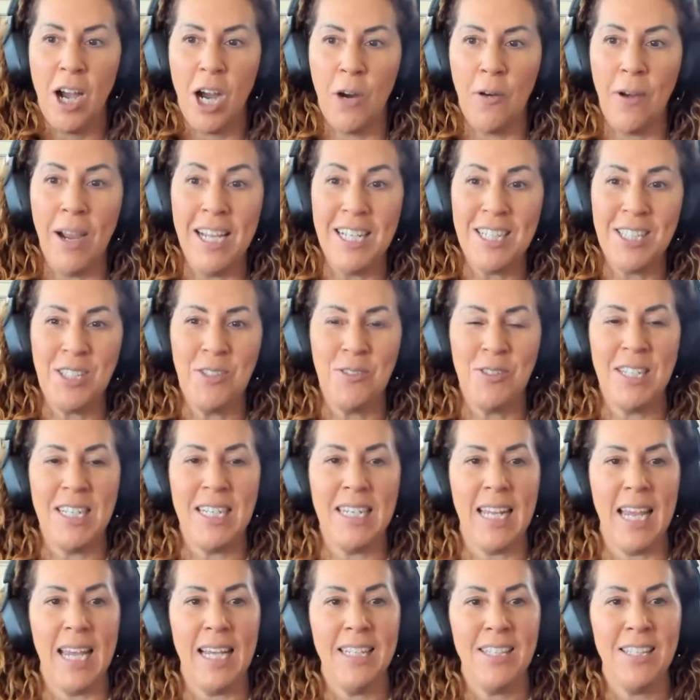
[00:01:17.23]
All right, so
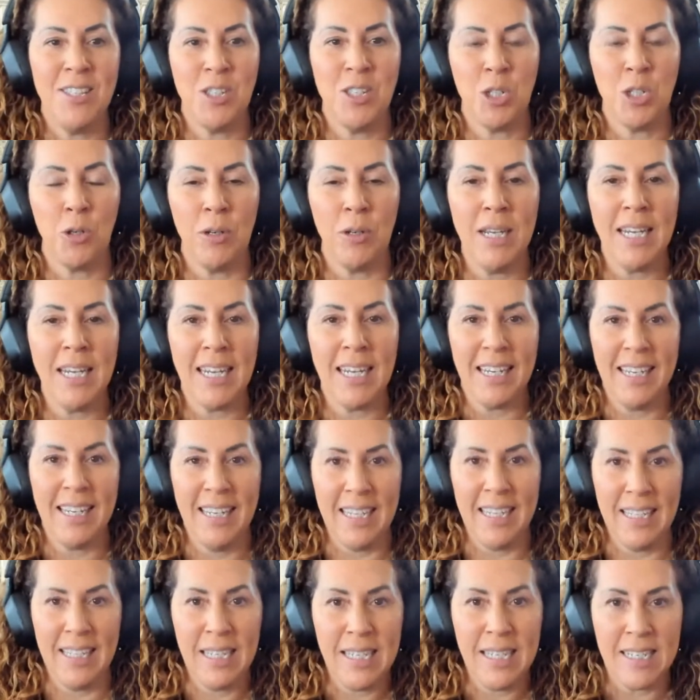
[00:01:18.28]
today's trick
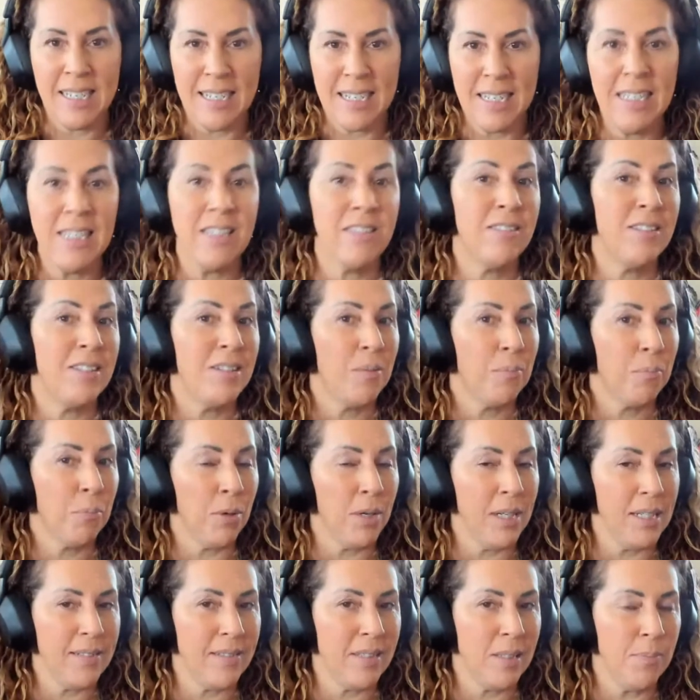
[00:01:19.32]
is
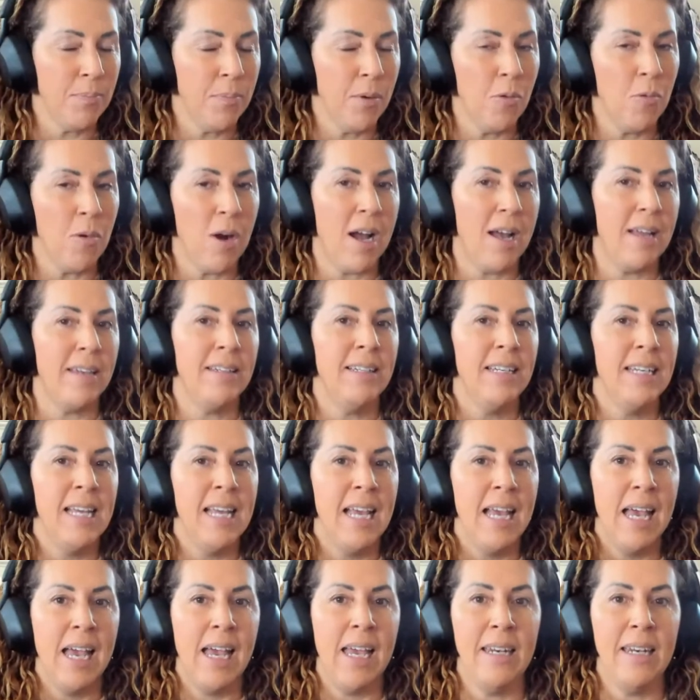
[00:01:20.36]
pretty simple one,
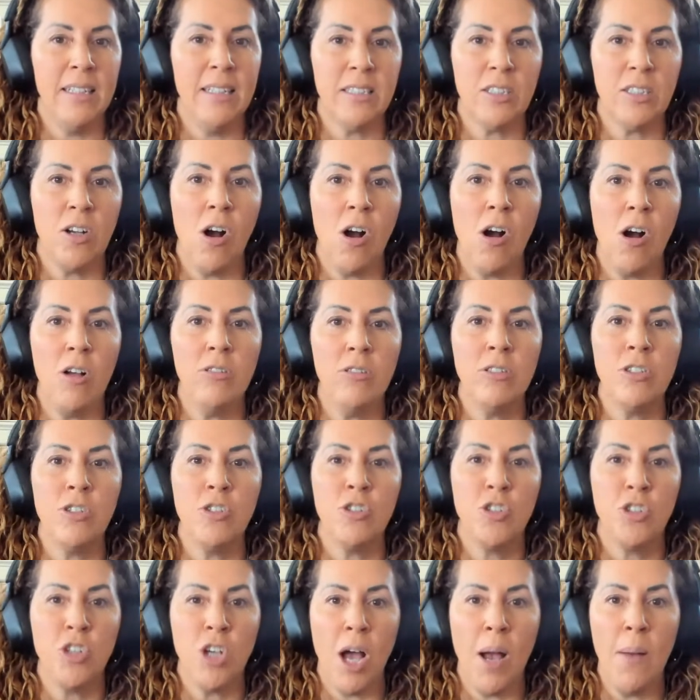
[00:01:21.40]
and it's called
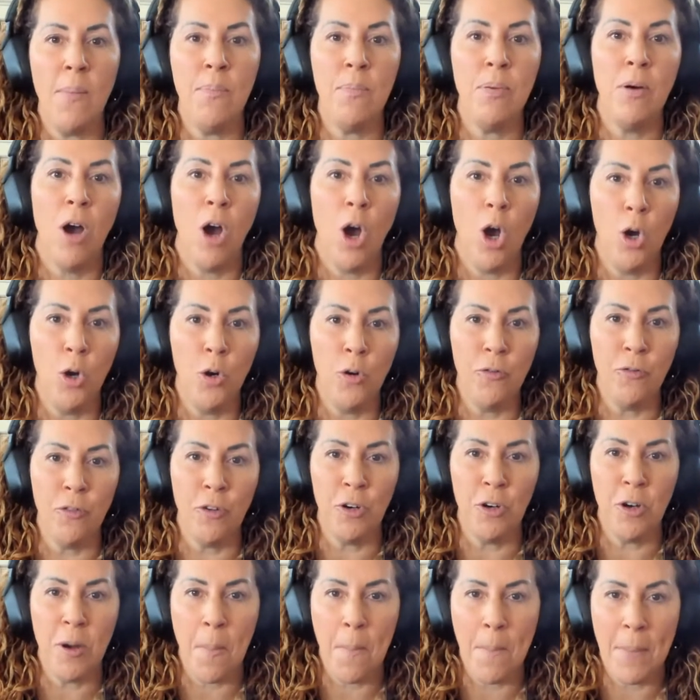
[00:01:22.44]
jump
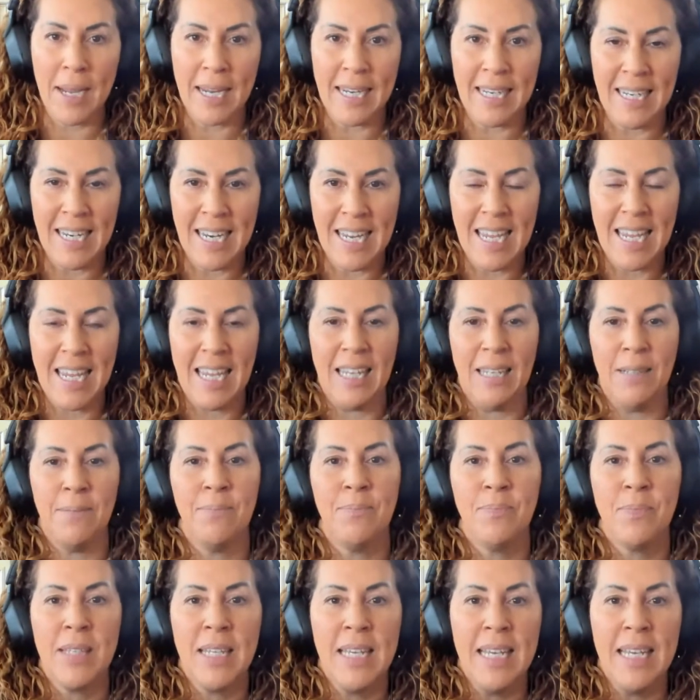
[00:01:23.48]
over my knee.